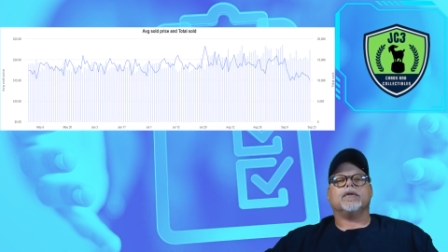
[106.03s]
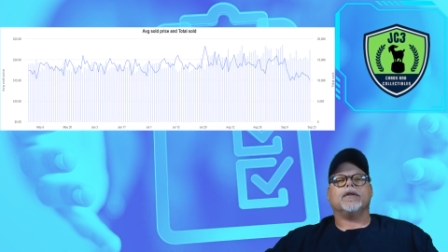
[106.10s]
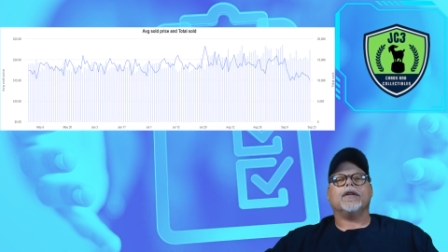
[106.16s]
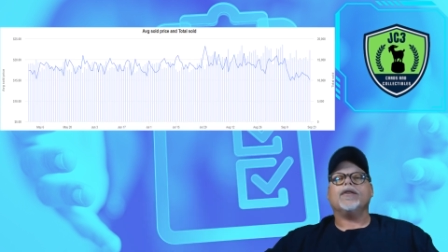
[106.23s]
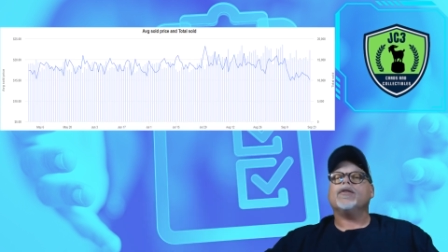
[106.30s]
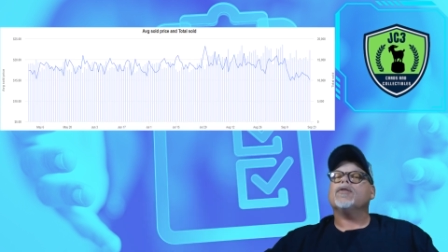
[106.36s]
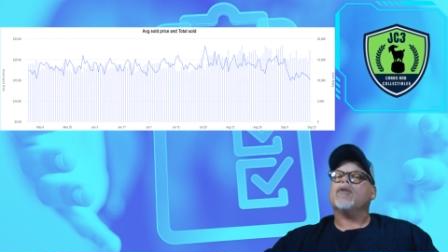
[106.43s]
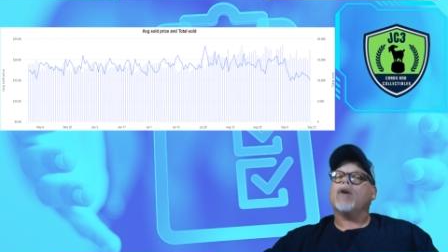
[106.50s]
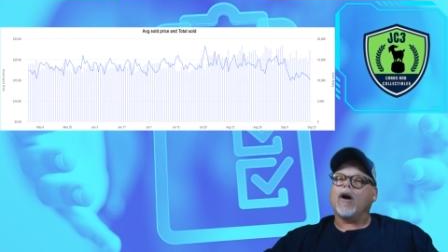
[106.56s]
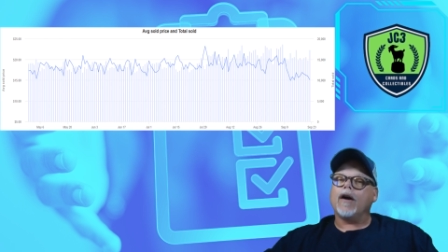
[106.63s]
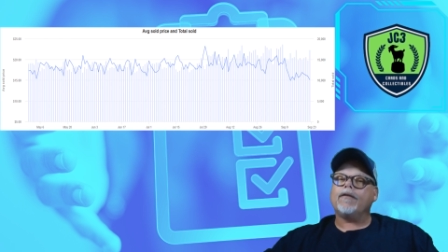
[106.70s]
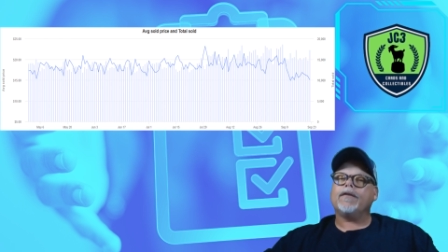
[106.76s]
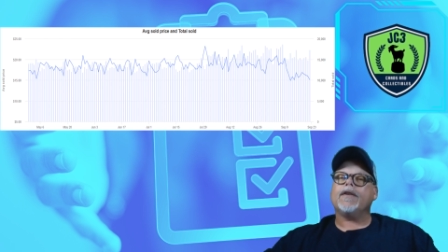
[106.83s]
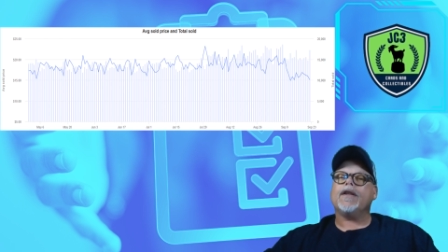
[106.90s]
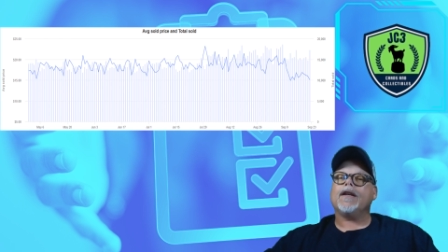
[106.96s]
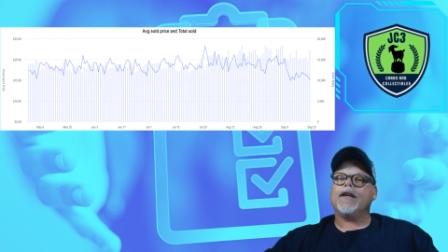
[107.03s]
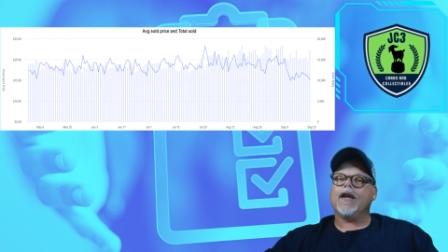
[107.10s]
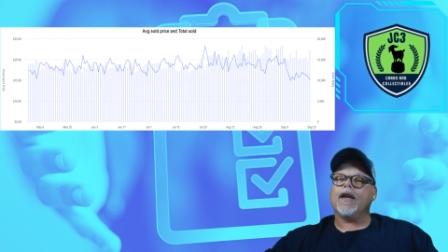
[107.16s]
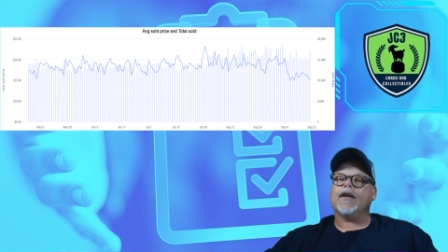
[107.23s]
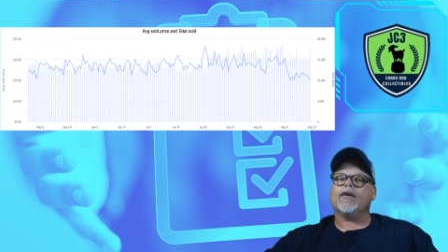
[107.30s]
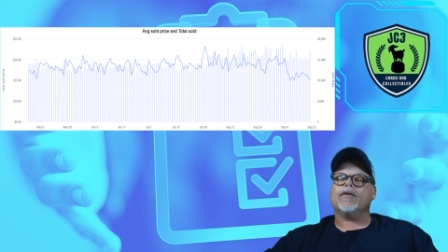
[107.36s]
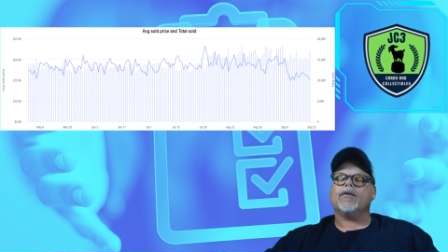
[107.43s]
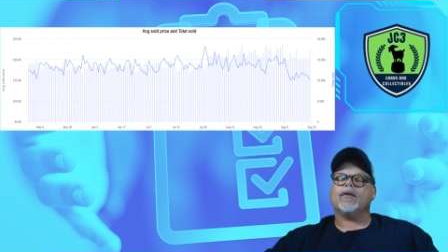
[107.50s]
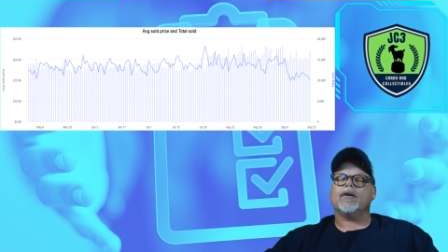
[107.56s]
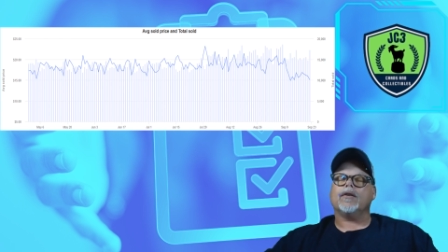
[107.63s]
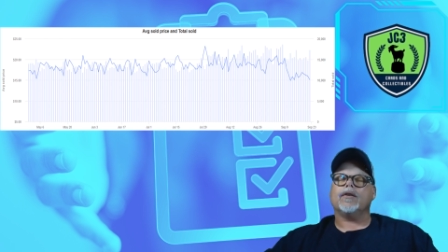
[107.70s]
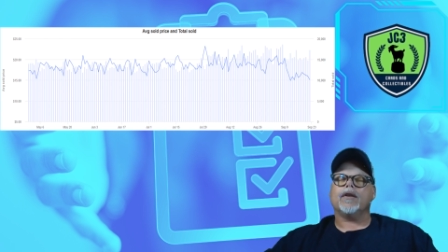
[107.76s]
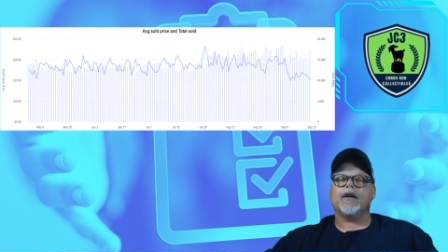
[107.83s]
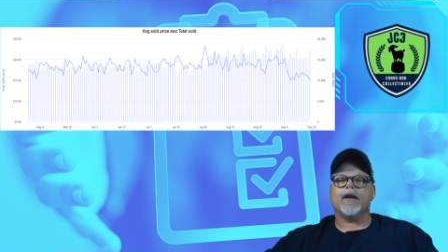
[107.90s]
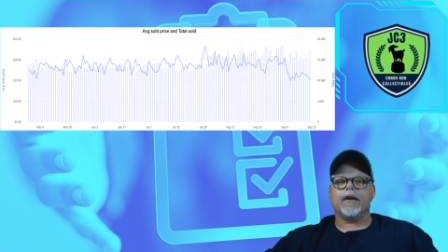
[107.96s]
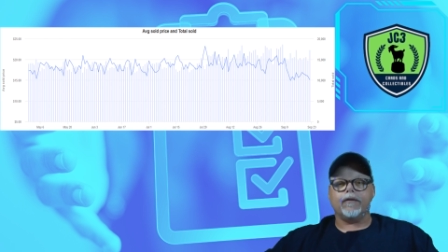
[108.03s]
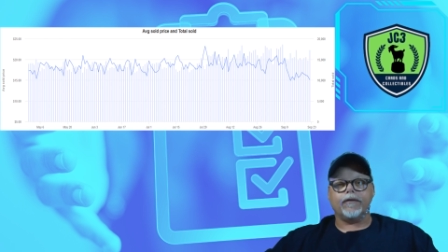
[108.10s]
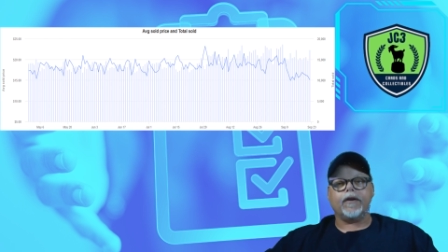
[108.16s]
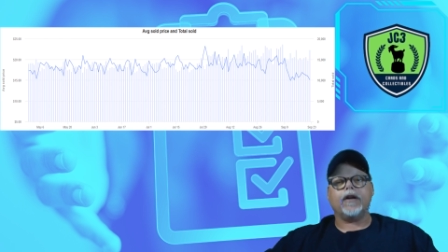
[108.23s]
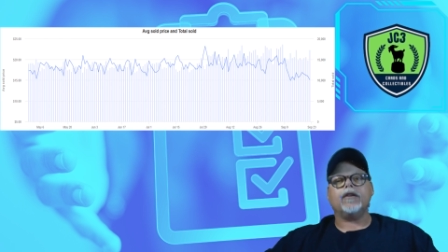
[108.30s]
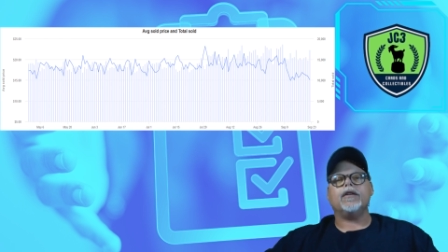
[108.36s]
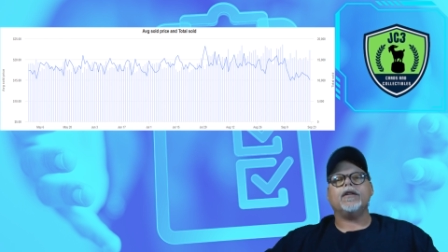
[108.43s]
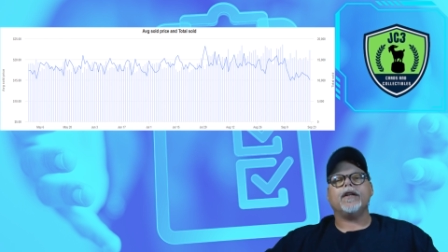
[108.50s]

This is often the case as the NFL